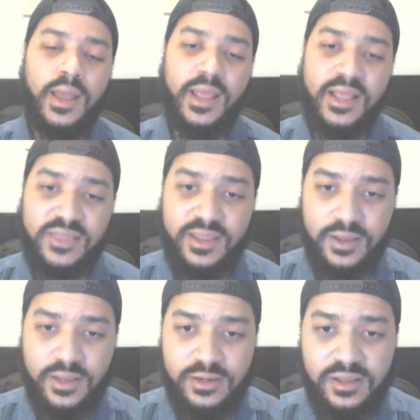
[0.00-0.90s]
And they
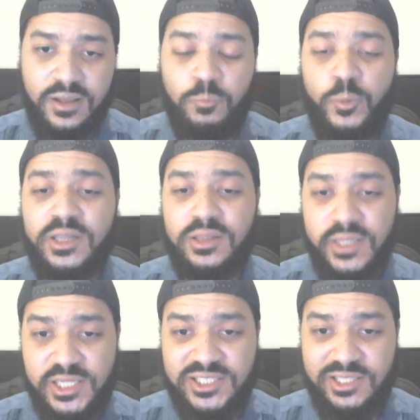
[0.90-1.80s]
ended up
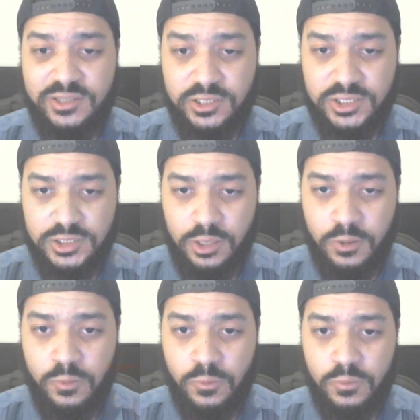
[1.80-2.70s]
releasing the
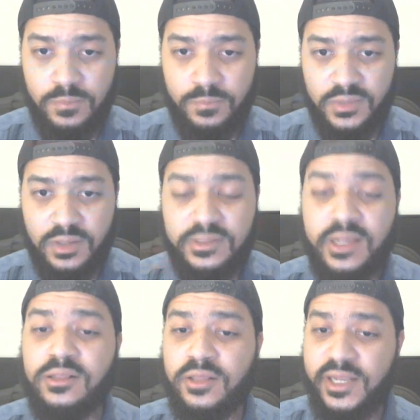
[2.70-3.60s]
song.
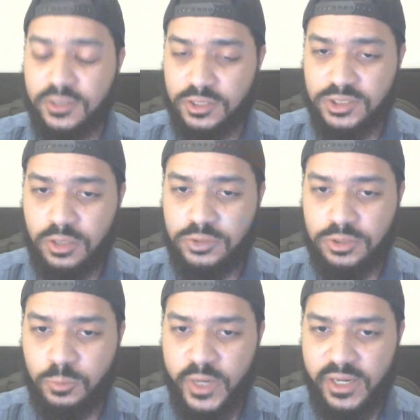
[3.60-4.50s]
They leaked the song to
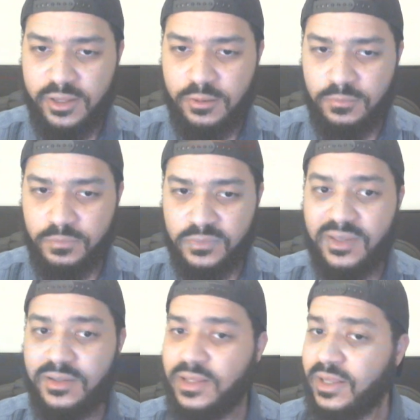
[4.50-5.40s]
the radio.
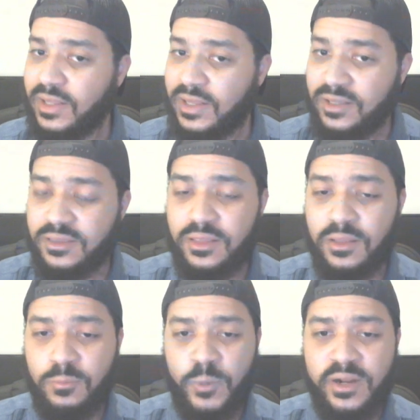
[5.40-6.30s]

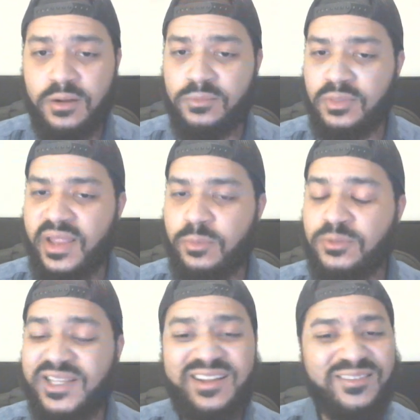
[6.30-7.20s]
The record label
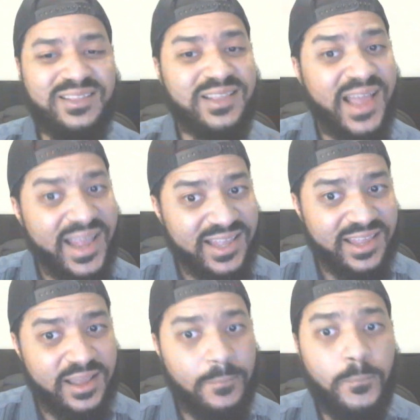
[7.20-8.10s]
didn't like
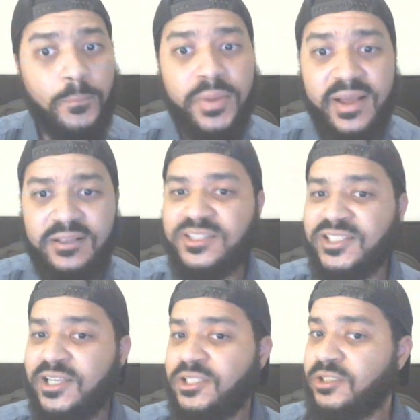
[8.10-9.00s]
it, but they
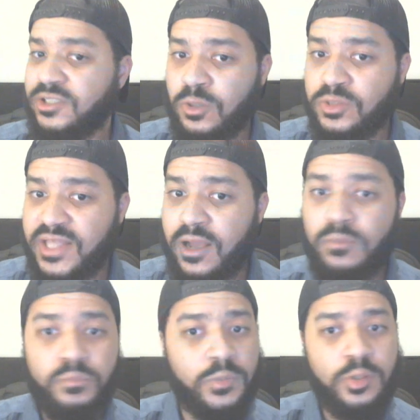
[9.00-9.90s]
said, since the song's
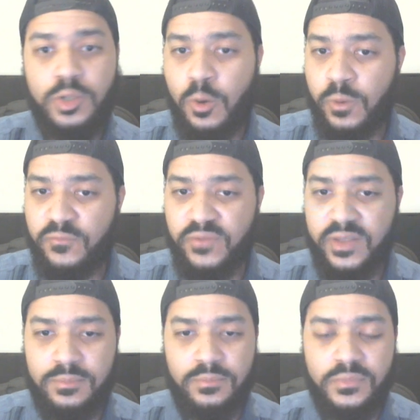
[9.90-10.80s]
out, go with
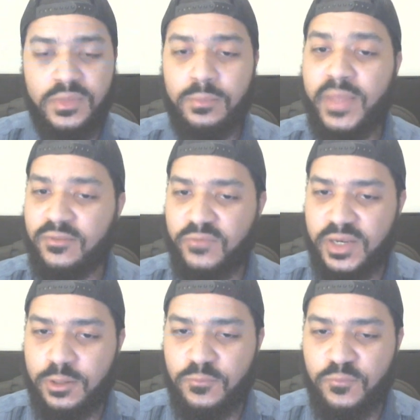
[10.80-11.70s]
it. Make a
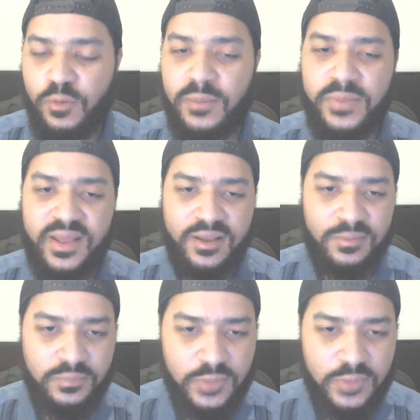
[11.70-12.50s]
video for it. Bam.